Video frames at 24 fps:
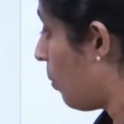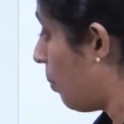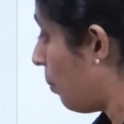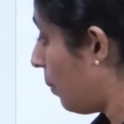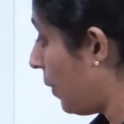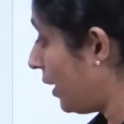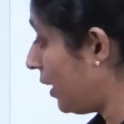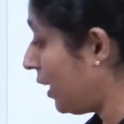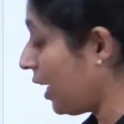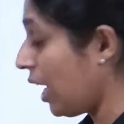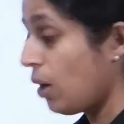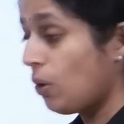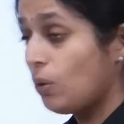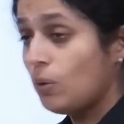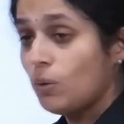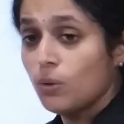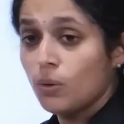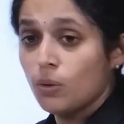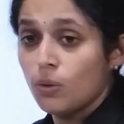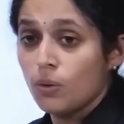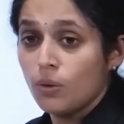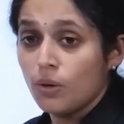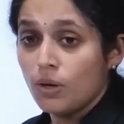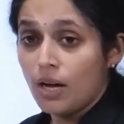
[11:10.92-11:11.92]
but now
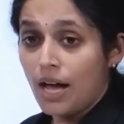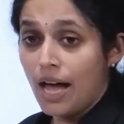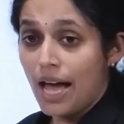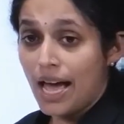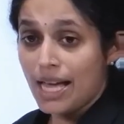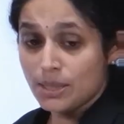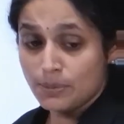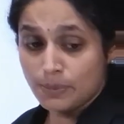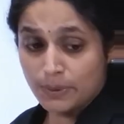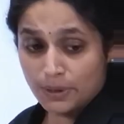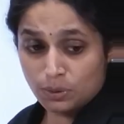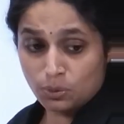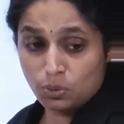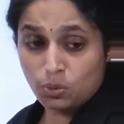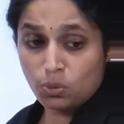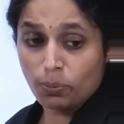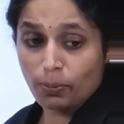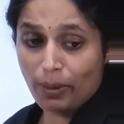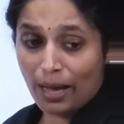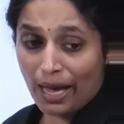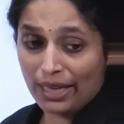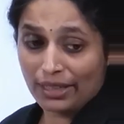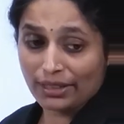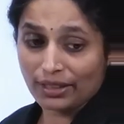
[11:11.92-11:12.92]
as per new
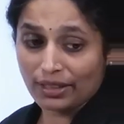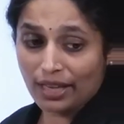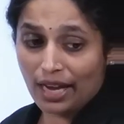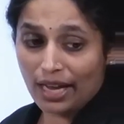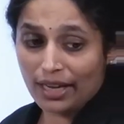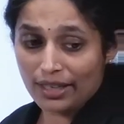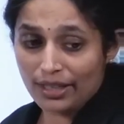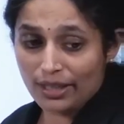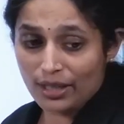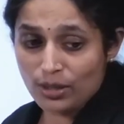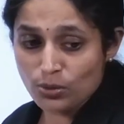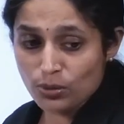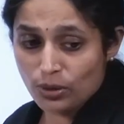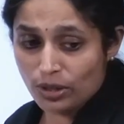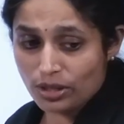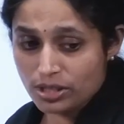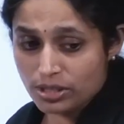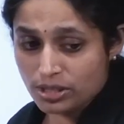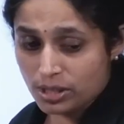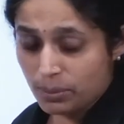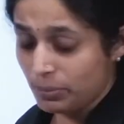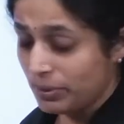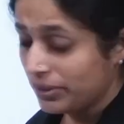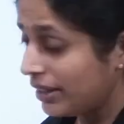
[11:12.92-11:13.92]
Bharatiya Nagarika
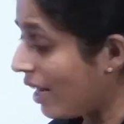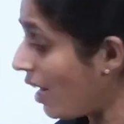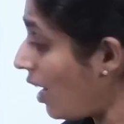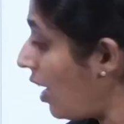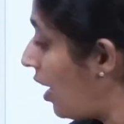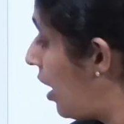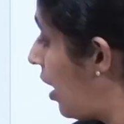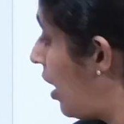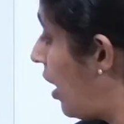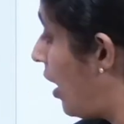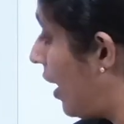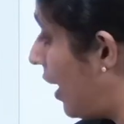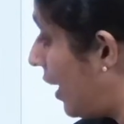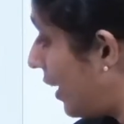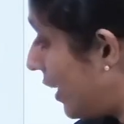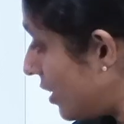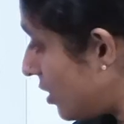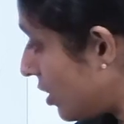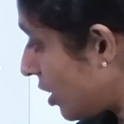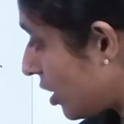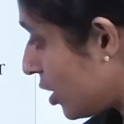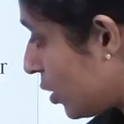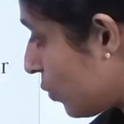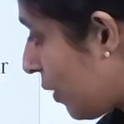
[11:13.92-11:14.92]
Suraksha Samhita, it
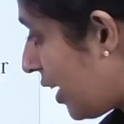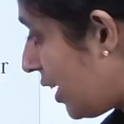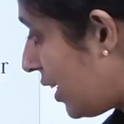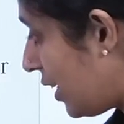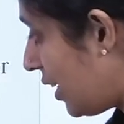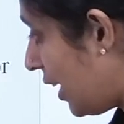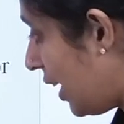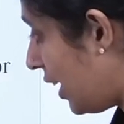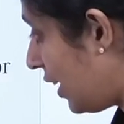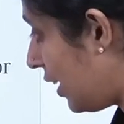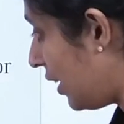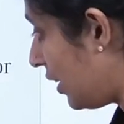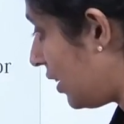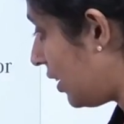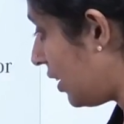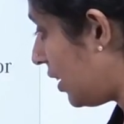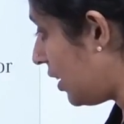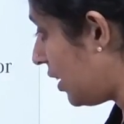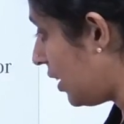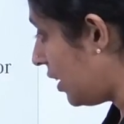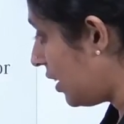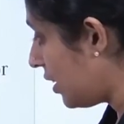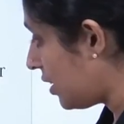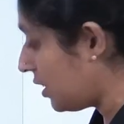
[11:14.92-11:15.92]
is section
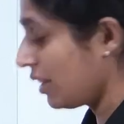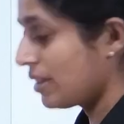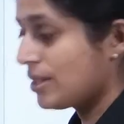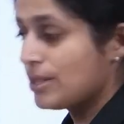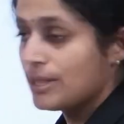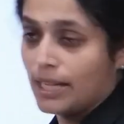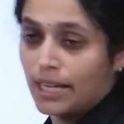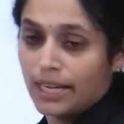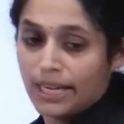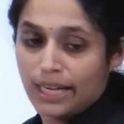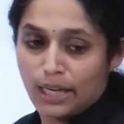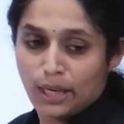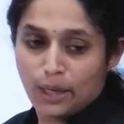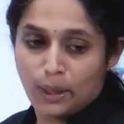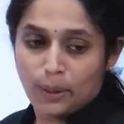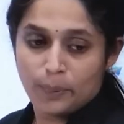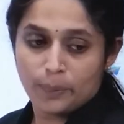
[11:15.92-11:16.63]
183 6A.